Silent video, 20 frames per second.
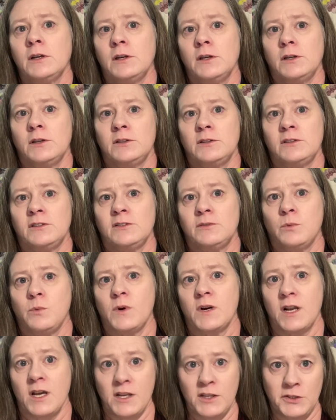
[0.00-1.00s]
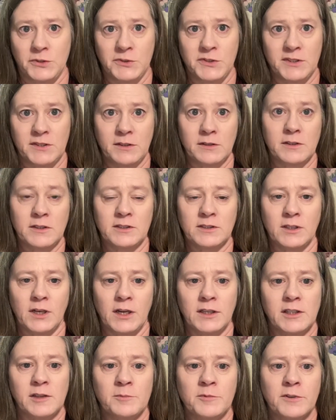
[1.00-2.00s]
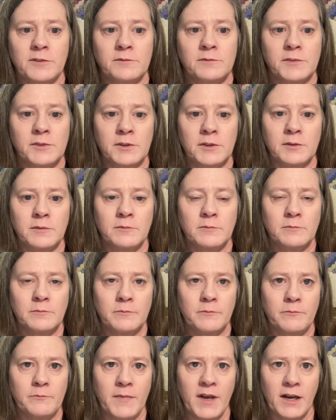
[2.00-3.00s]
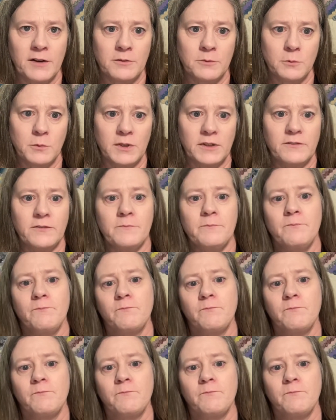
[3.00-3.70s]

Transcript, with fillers: is what I used to design the, the pattern with.